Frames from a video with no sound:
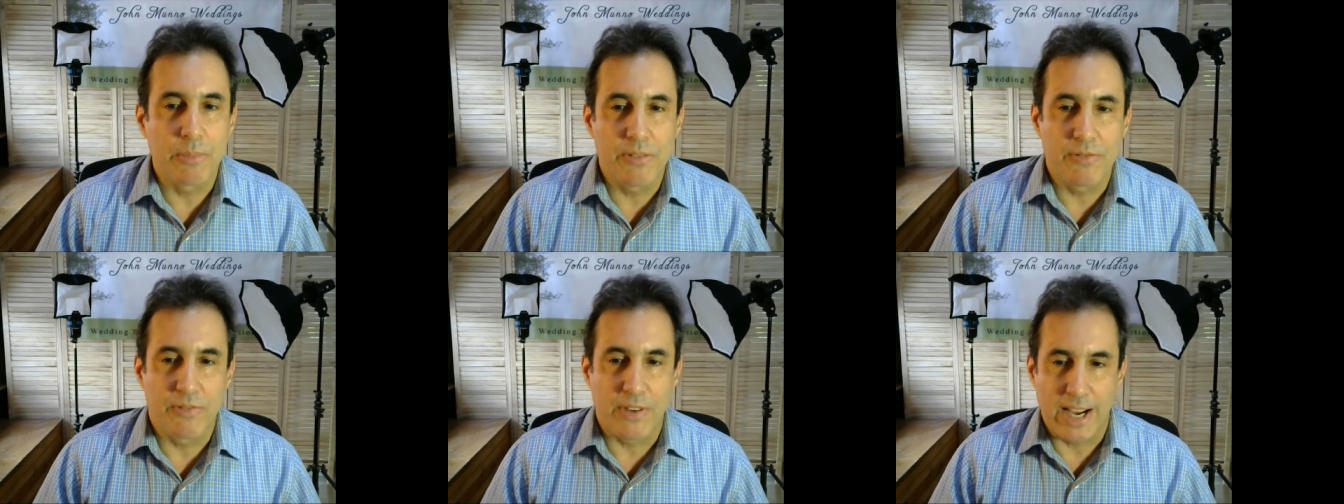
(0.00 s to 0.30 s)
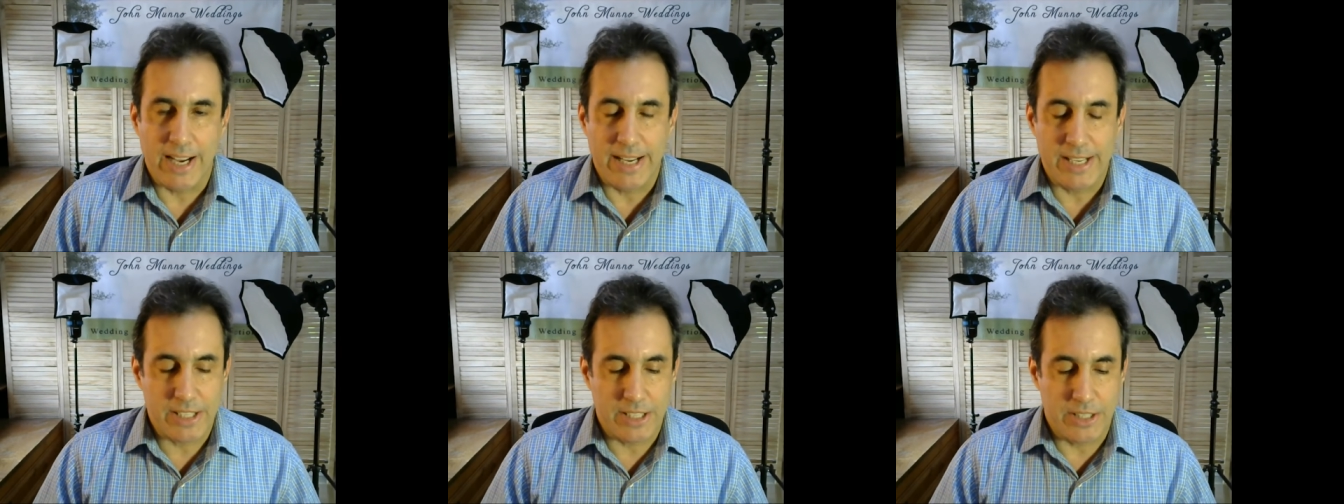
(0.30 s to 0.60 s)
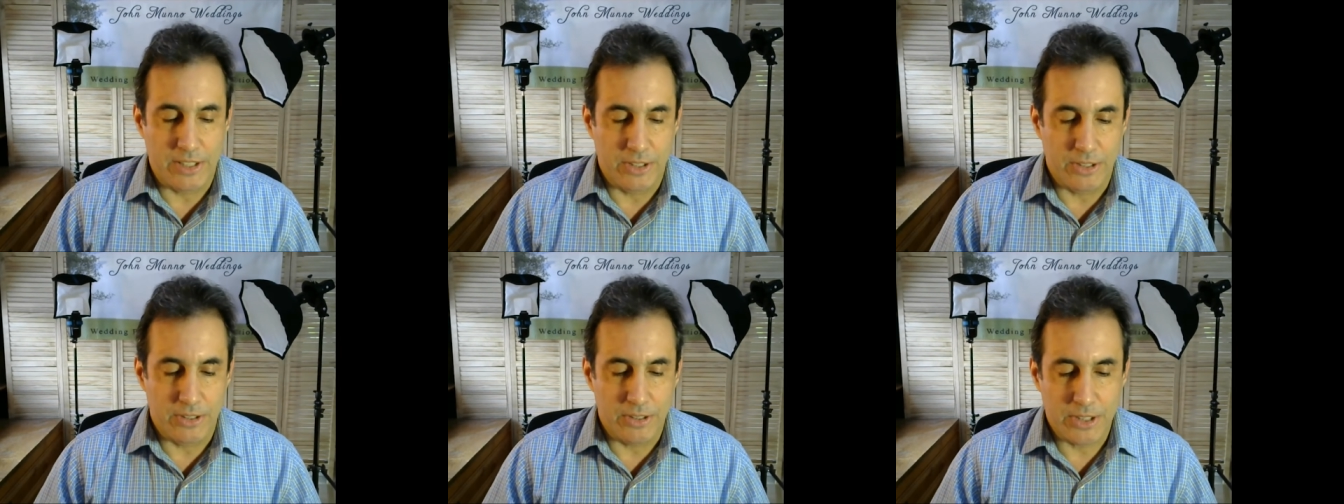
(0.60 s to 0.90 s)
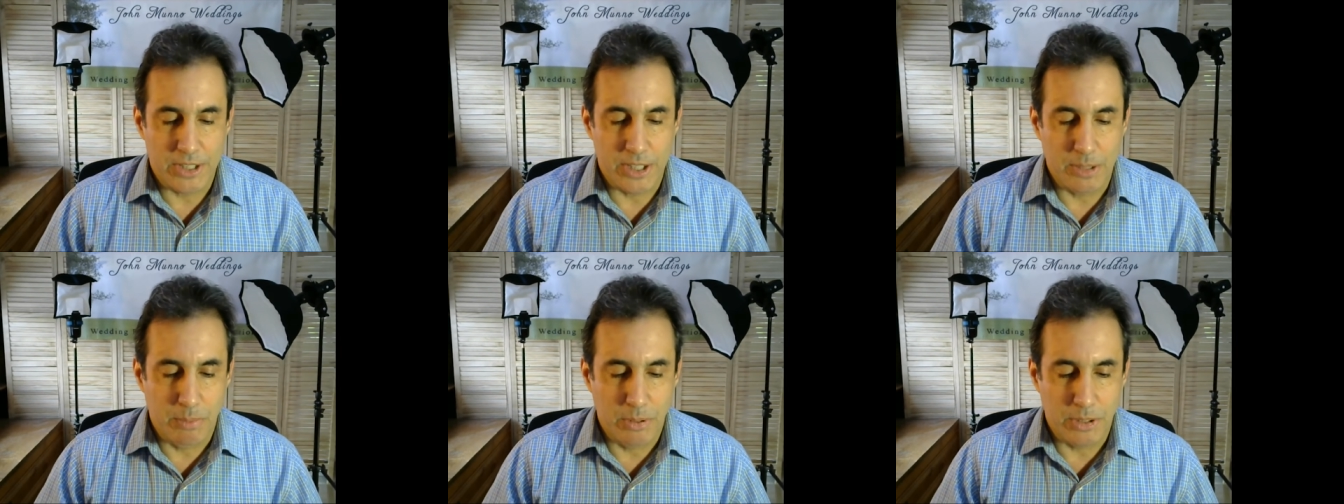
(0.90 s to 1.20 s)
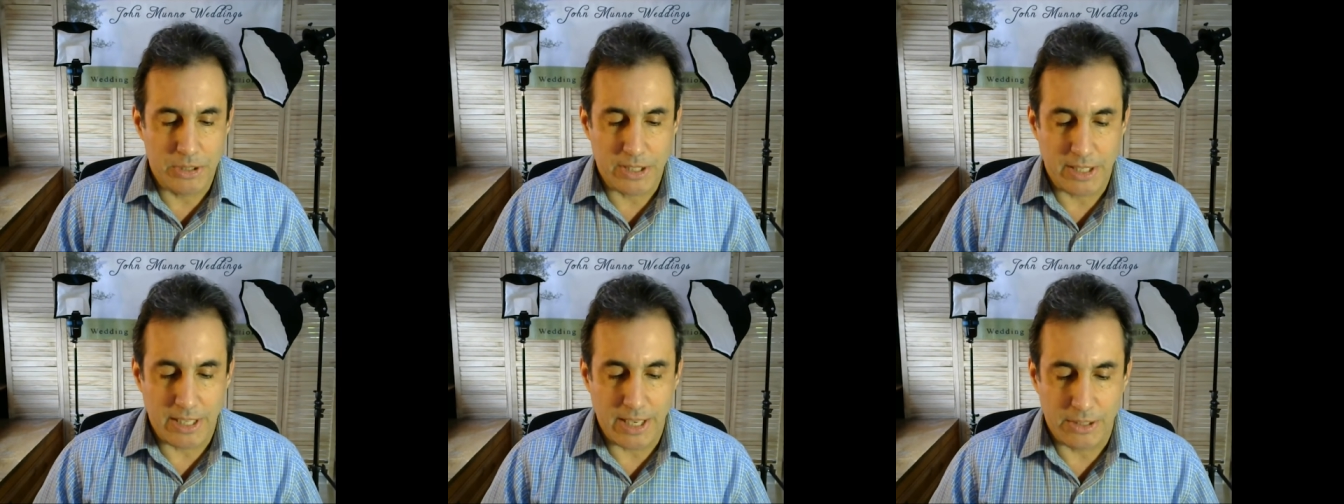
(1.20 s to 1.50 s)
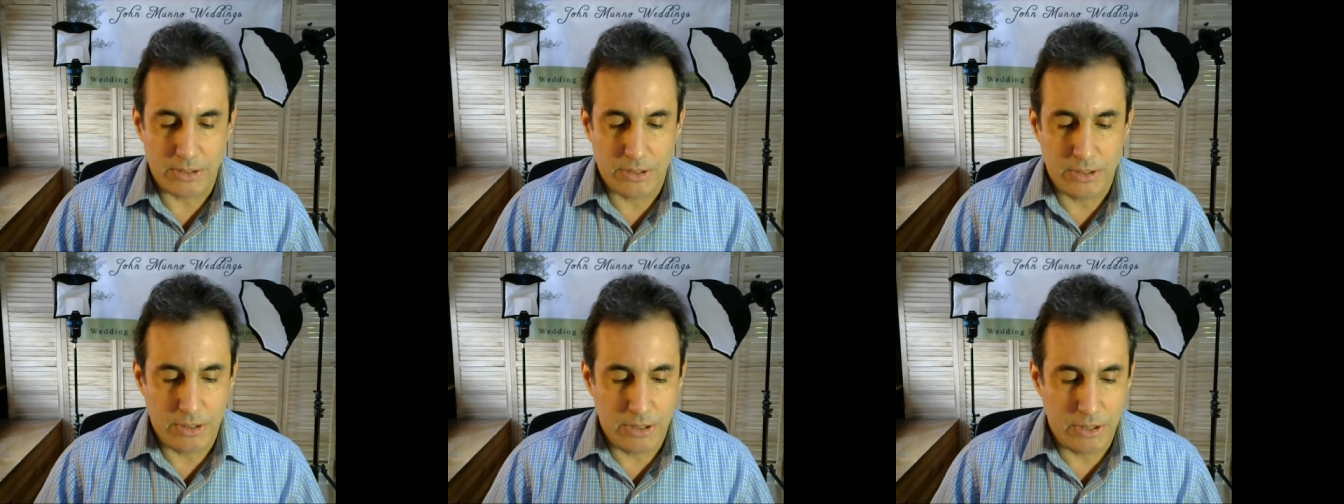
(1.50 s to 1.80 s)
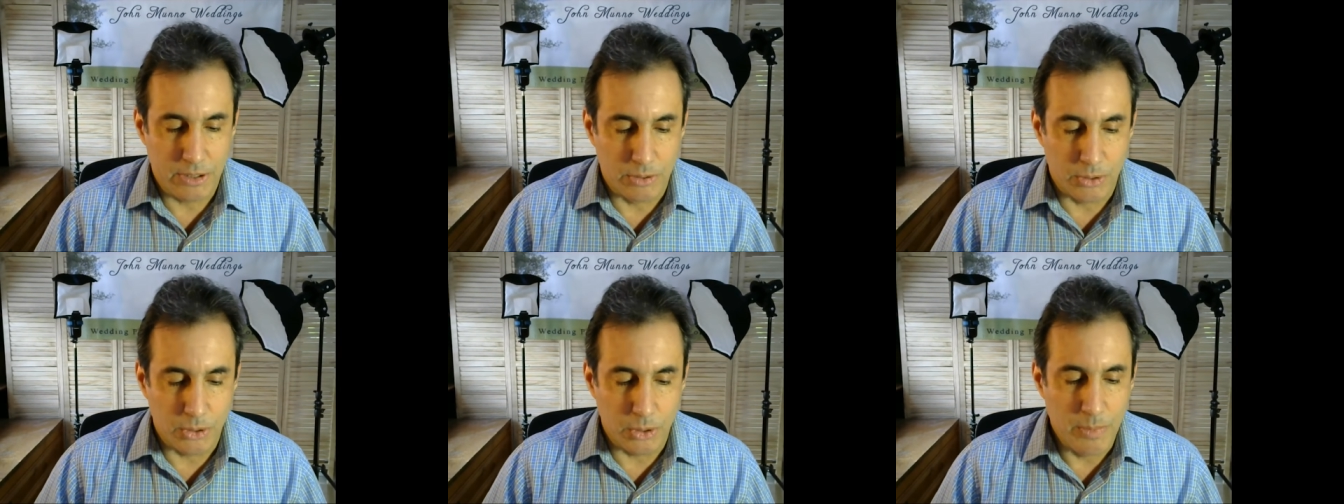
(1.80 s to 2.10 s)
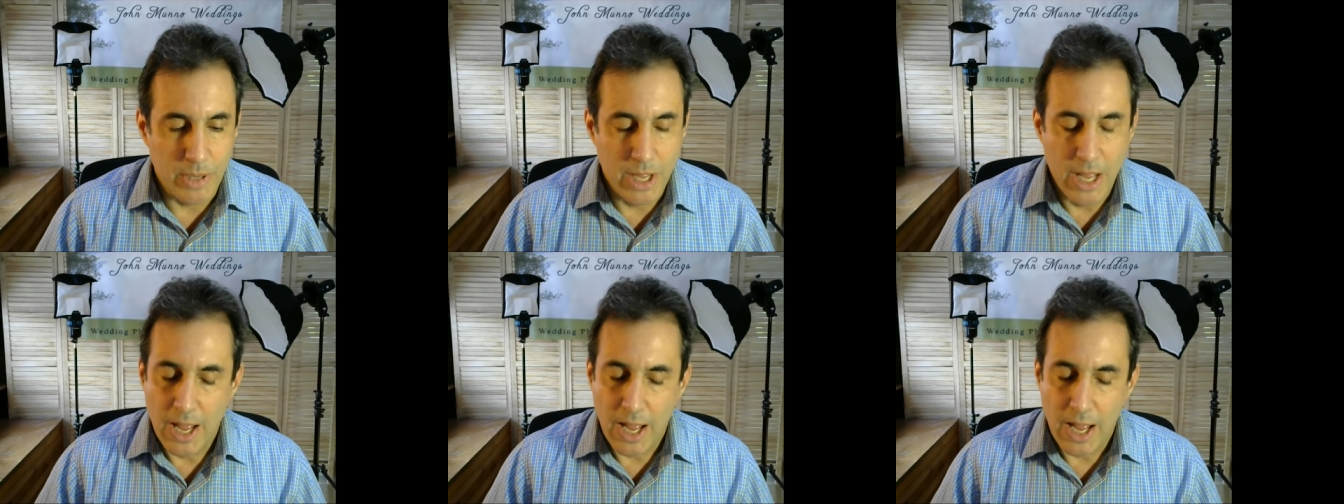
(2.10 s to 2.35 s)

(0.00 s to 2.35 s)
advice here. She puts it out to the group.